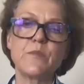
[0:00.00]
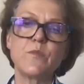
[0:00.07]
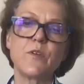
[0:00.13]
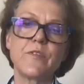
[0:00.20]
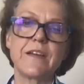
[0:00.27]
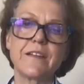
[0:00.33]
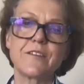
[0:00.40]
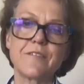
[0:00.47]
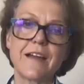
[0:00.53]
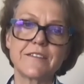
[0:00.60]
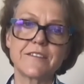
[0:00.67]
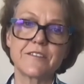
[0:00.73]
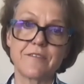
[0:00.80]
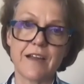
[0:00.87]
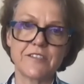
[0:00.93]
moving in the
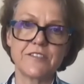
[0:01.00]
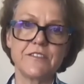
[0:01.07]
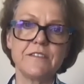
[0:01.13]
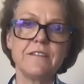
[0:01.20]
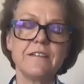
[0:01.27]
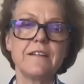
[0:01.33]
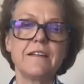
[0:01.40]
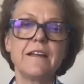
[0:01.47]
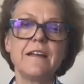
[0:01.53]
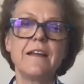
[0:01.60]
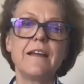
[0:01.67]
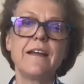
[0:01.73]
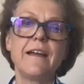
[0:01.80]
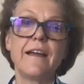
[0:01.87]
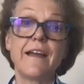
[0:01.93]
right direction,
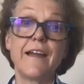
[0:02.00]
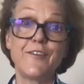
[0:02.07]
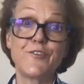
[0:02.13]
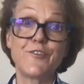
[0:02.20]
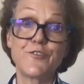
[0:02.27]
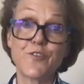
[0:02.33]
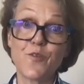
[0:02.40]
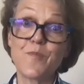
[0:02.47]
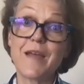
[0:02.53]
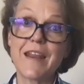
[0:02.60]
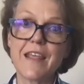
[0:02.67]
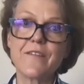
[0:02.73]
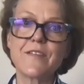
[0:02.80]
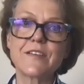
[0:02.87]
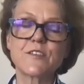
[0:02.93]
and so
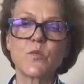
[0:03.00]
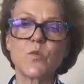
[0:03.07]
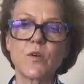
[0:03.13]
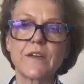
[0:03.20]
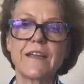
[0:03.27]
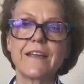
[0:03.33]
many of us are working